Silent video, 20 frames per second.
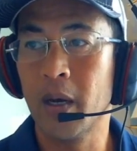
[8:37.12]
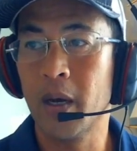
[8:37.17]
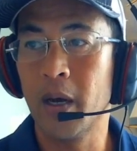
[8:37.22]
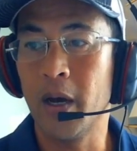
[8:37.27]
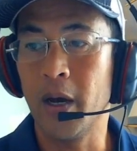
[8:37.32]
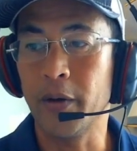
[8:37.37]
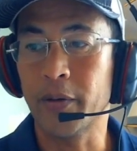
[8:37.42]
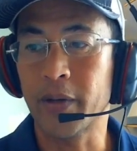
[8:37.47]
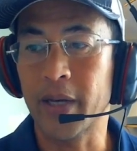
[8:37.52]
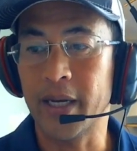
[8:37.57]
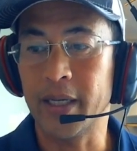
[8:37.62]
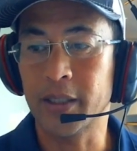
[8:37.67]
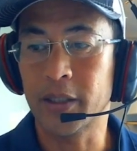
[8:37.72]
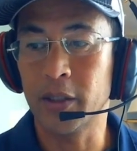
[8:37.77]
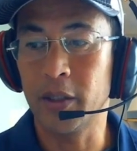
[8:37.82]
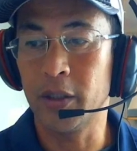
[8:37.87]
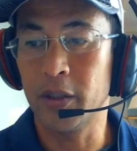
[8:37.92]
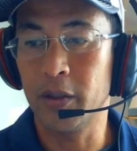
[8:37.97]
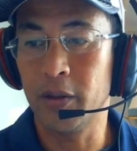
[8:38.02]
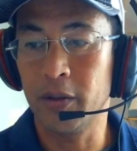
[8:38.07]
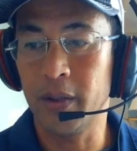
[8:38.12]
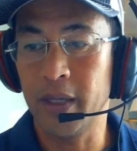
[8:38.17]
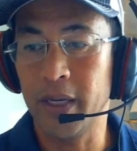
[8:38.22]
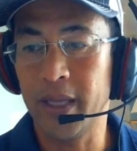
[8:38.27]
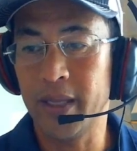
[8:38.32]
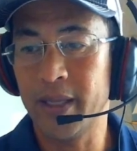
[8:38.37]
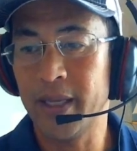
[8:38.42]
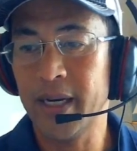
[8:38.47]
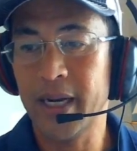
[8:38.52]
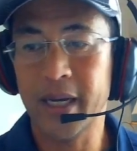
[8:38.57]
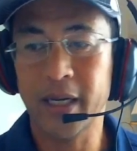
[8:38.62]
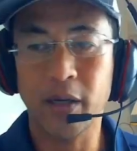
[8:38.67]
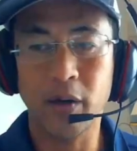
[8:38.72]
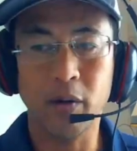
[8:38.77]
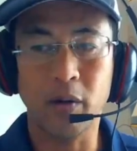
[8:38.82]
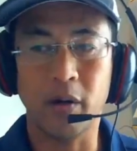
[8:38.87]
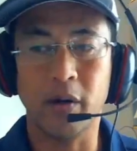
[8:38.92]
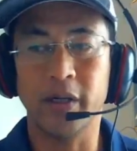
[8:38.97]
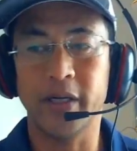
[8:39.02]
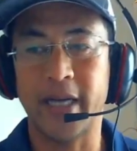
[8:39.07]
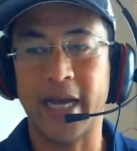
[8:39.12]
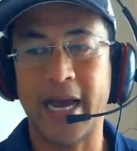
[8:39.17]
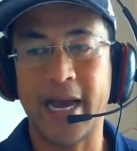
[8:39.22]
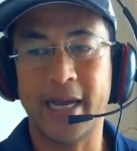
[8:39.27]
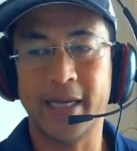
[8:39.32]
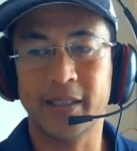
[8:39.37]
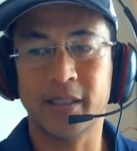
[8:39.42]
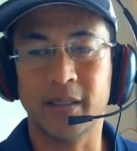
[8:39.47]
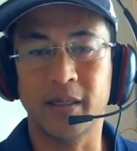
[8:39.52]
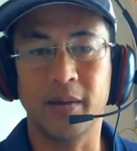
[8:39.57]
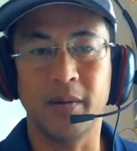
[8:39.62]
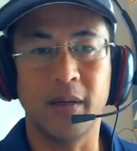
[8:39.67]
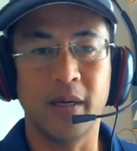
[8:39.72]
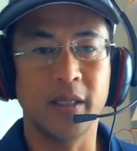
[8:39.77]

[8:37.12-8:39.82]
Okay, so, and then I go on to ask